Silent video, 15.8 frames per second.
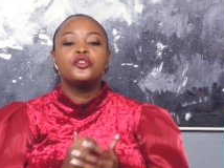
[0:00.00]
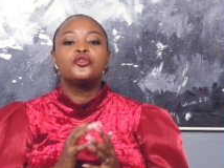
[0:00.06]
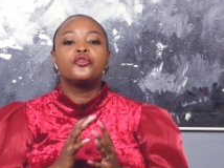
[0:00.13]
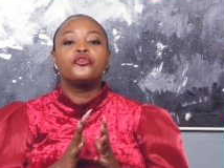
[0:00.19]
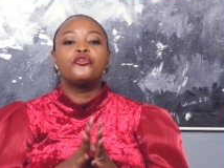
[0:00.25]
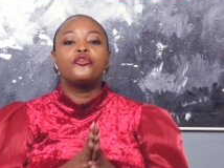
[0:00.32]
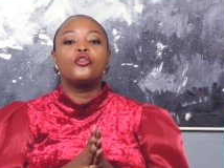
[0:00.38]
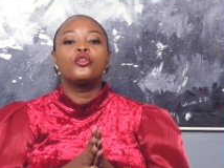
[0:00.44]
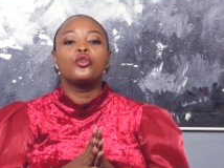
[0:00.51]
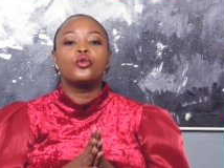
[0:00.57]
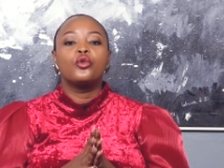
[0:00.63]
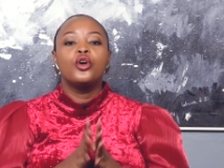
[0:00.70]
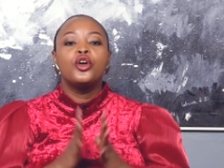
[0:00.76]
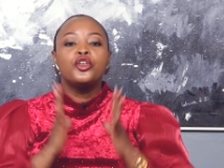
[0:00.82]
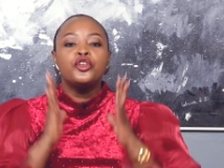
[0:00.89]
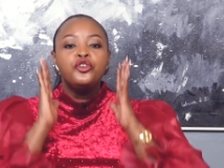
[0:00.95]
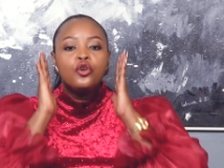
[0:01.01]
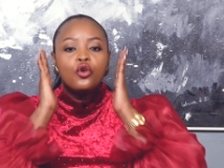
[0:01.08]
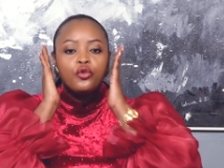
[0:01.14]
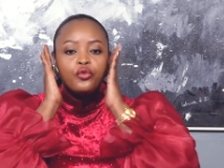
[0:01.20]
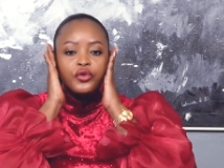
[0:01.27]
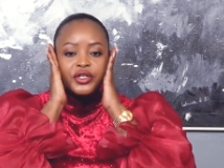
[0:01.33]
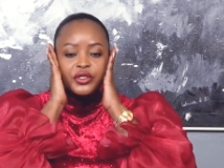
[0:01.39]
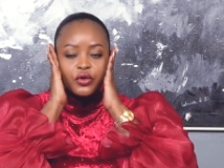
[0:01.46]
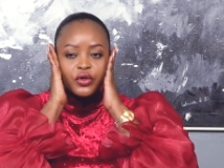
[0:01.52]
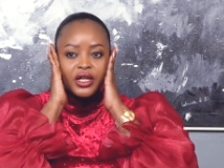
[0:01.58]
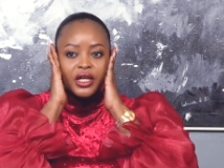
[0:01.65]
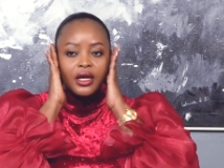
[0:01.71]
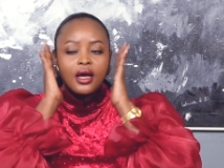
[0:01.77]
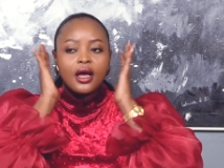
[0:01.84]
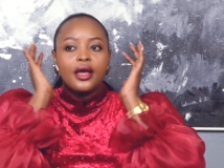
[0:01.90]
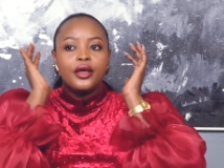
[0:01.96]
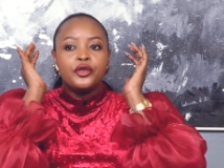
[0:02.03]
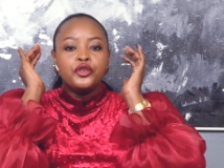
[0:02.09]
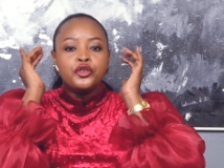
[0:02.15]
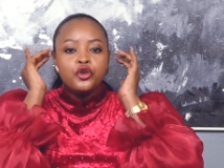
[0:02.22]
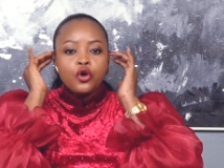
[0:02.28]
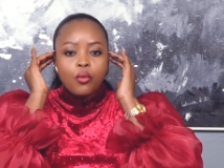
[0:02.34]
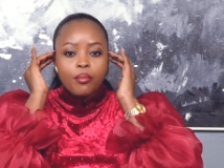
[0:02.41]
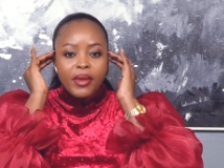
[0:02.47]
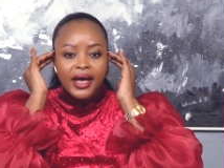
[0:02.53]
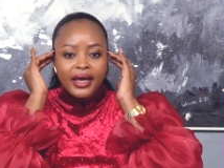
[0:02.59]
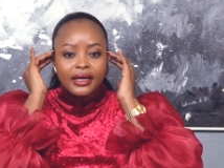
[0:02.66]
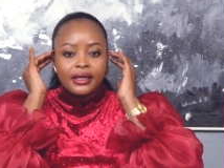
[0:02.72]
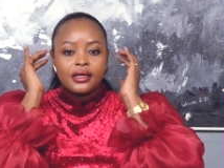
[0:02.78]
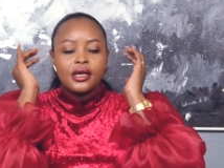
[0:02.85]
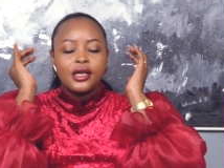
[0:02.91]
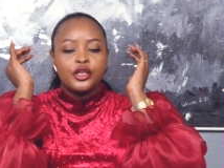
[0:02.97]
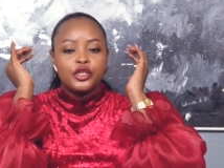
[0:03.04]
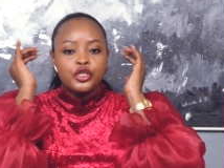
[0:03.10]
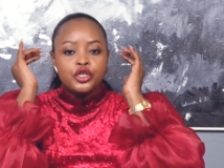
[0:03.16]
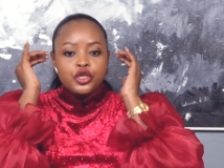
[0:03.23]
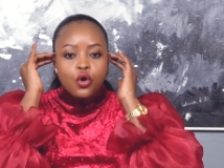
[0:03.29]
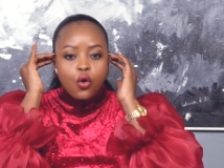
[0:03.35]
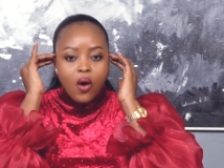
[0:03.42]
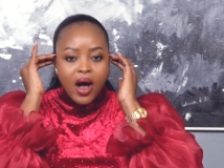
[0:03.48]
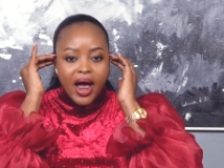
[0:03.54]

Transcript: to follow your reasoning, your mind, your